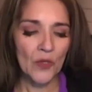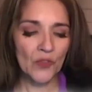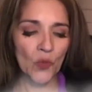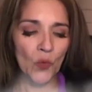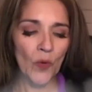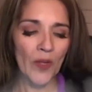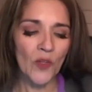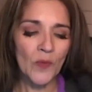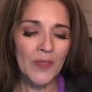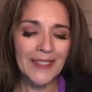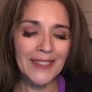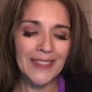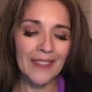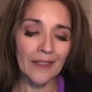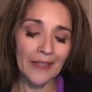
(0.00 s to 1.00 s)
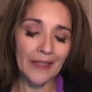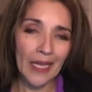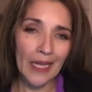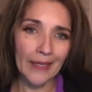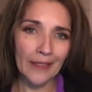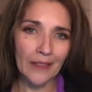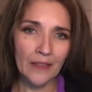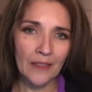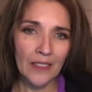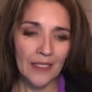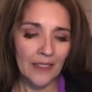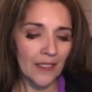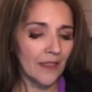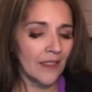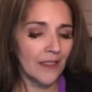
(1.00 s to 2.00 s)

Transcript: So, whether we see a lion in the